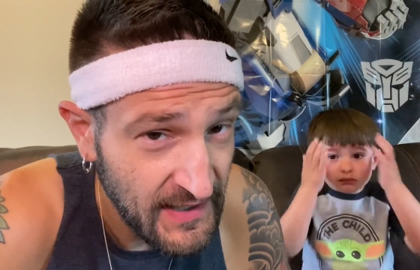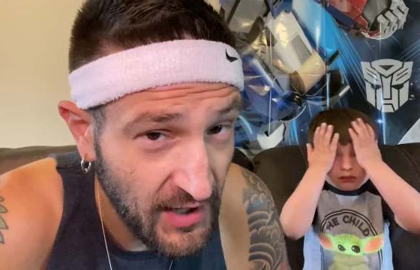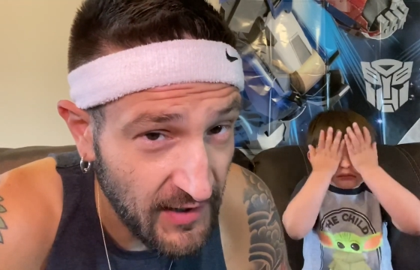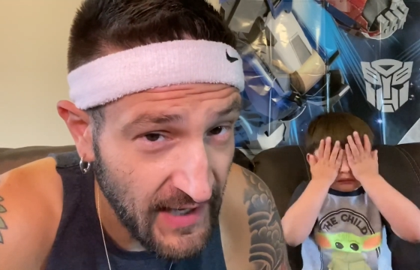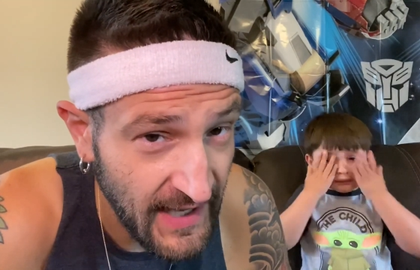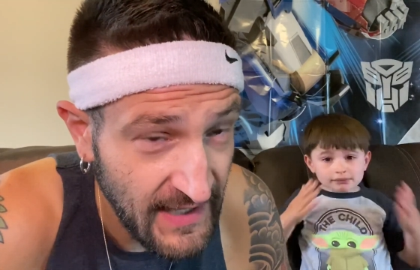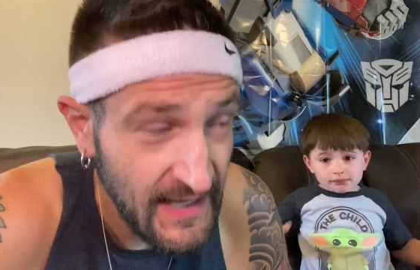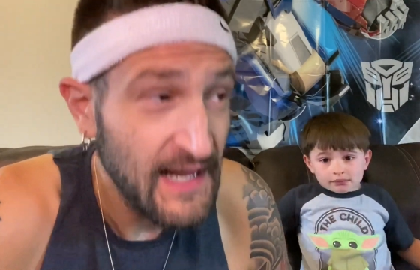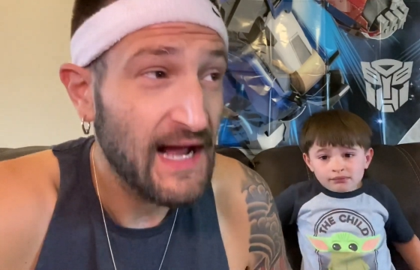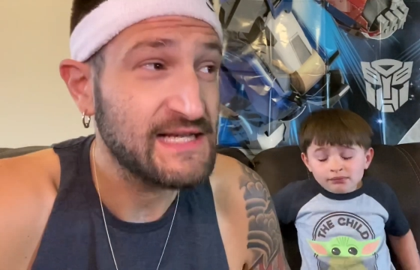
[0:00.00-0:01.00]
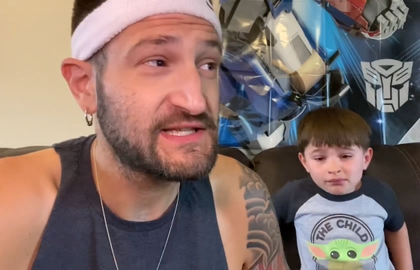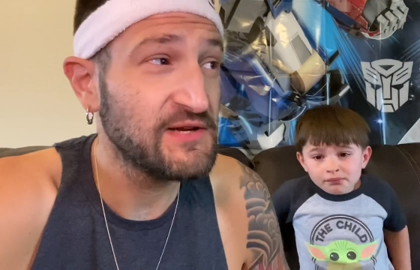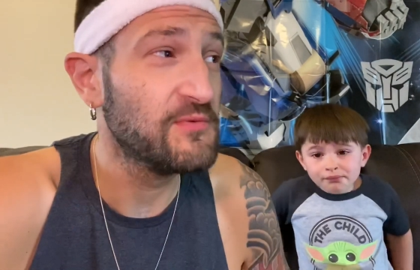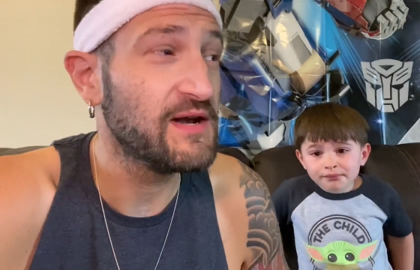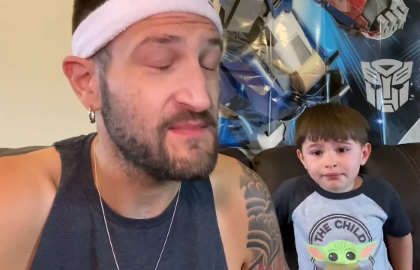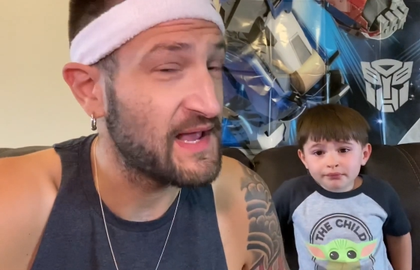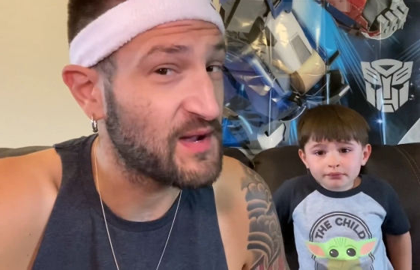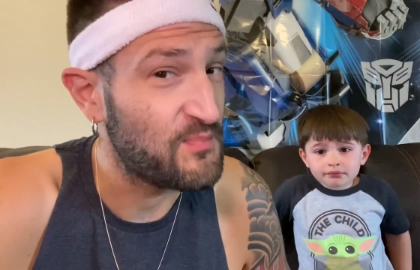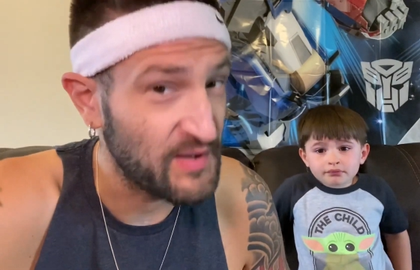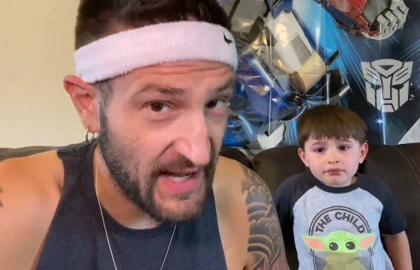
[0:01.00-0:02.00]
Speaker 1: All right. I still want to make
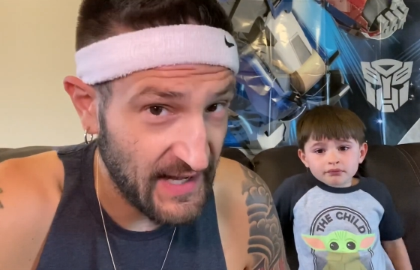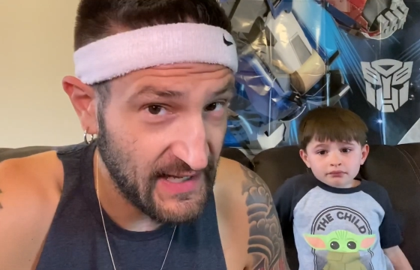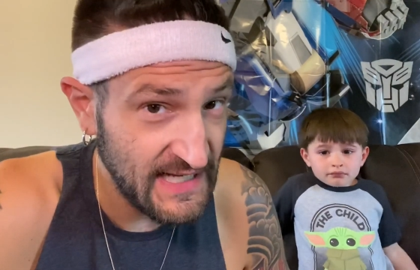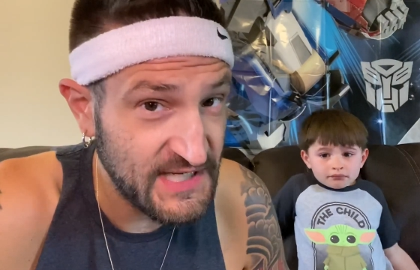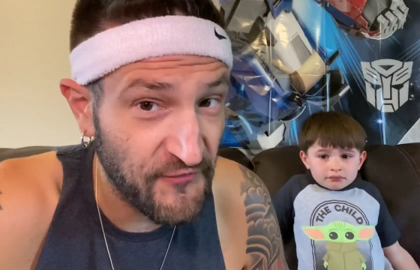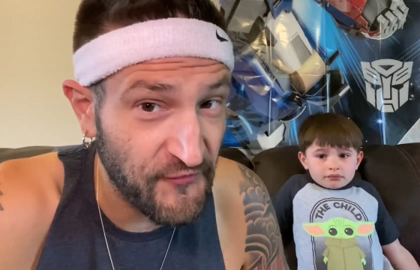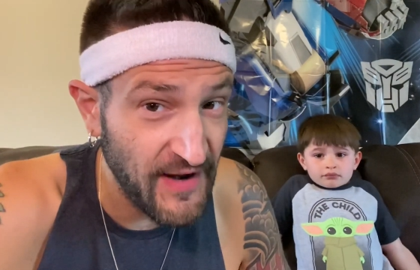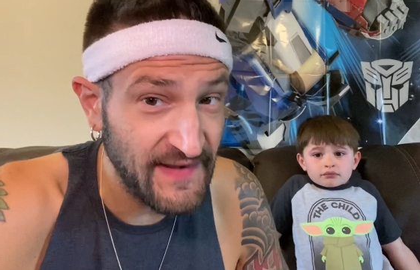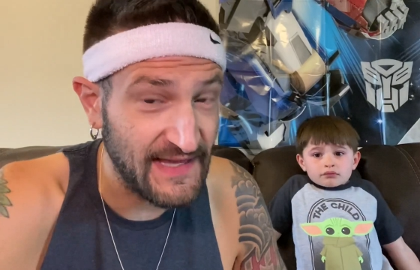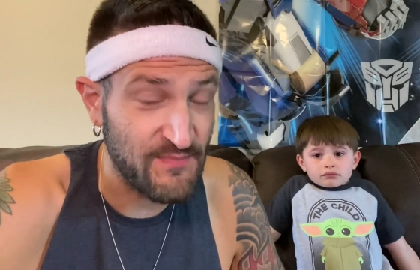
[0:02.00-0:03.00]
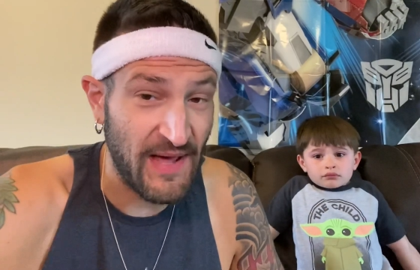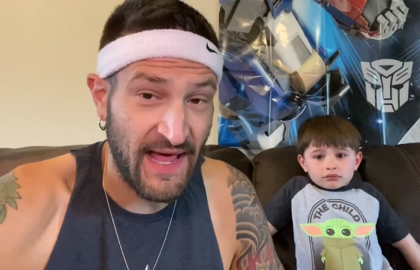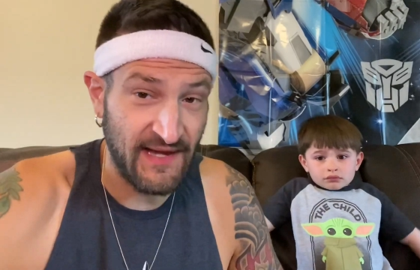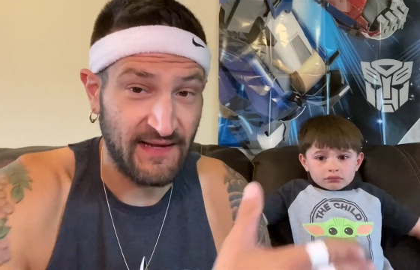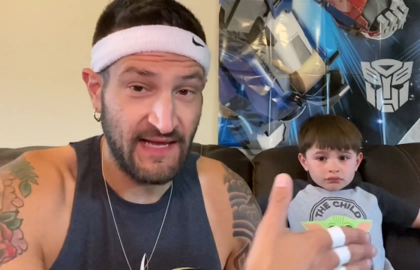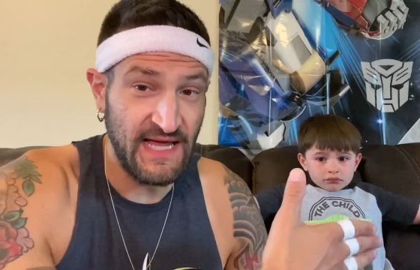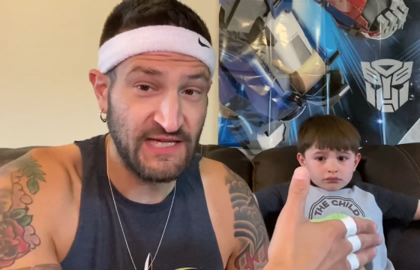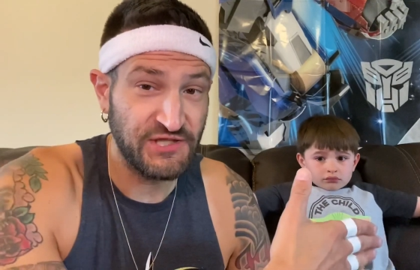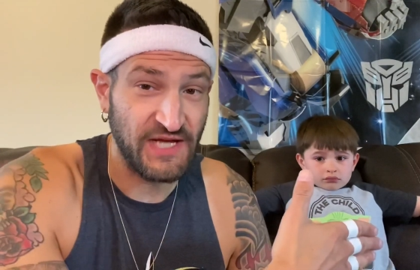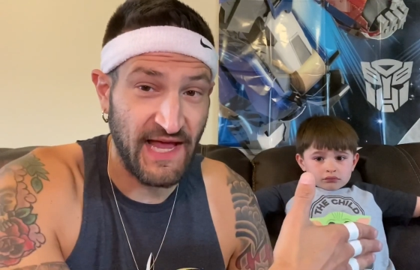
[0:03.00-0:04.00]
a bet. It's a friendly bet.
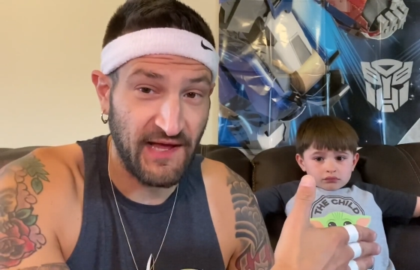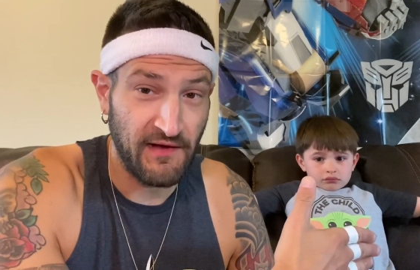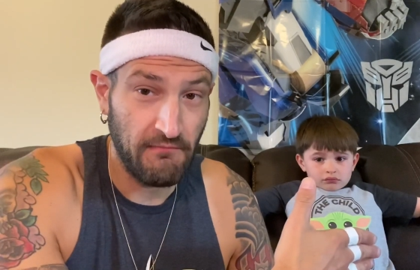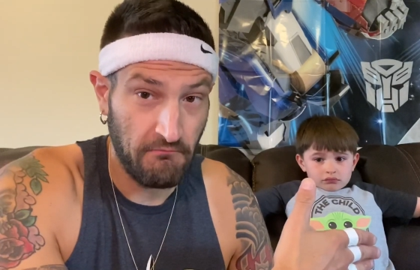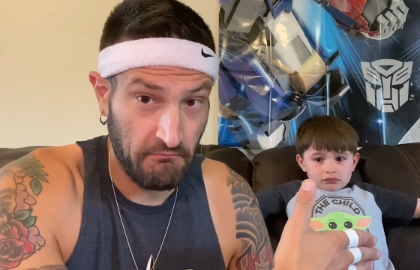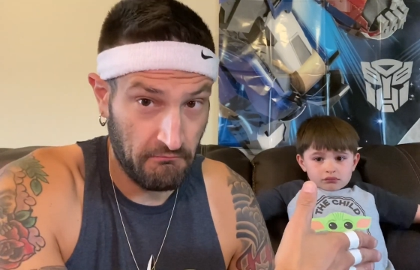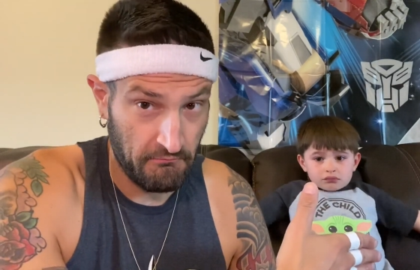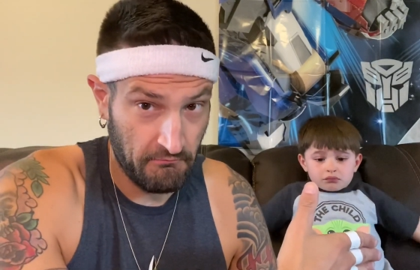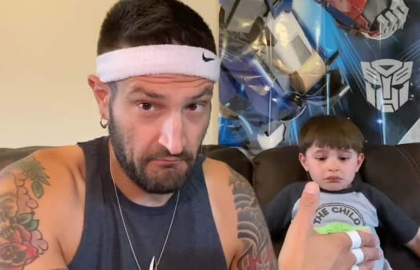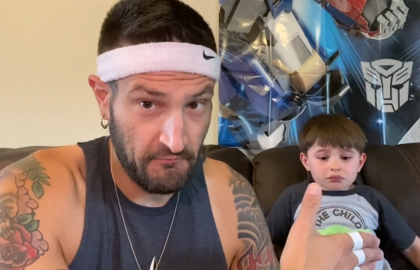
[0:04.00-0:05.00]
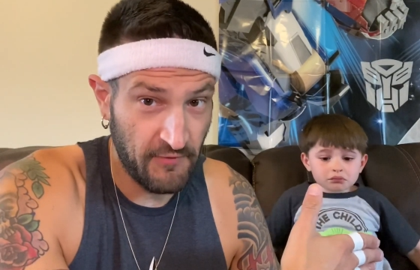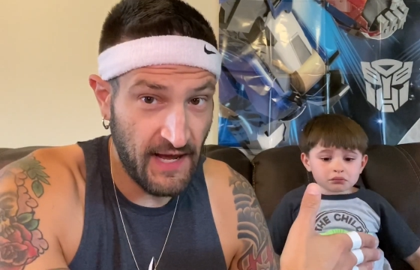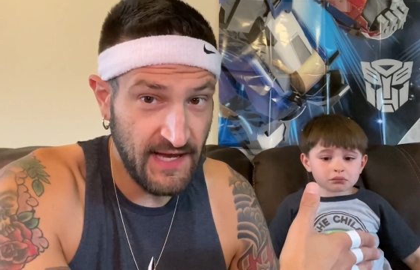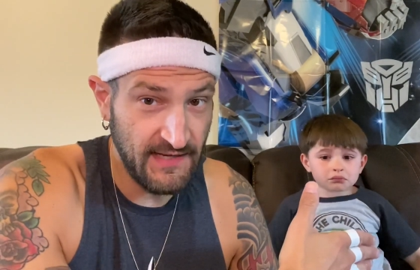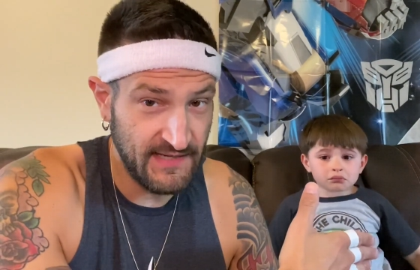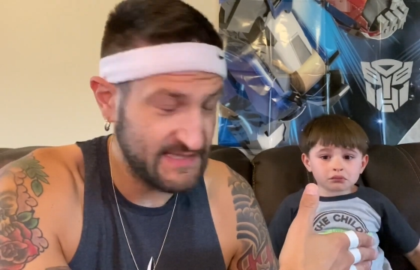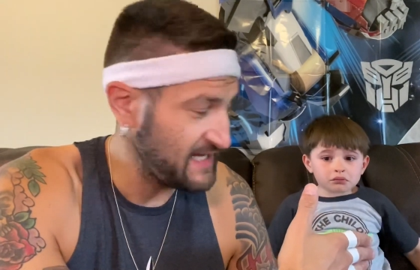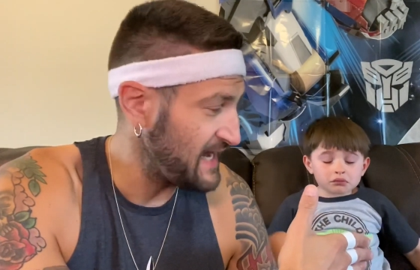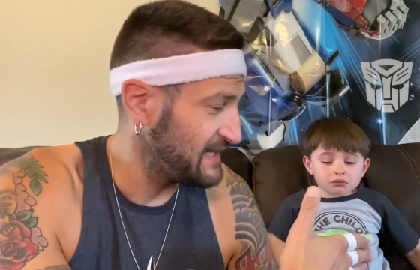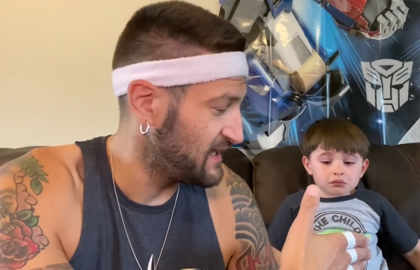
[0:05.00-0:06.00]
Handshake. Right? Because
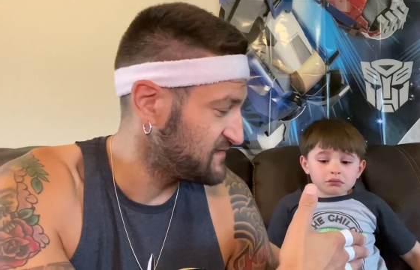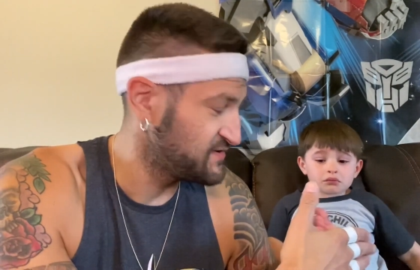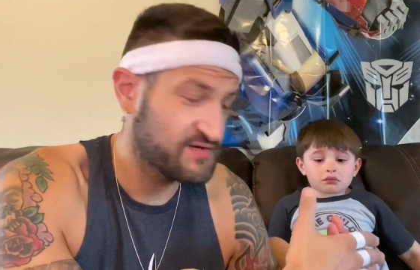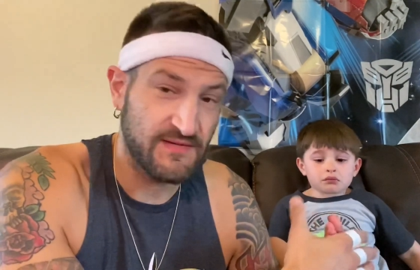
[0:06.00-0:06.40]
daddy loves you.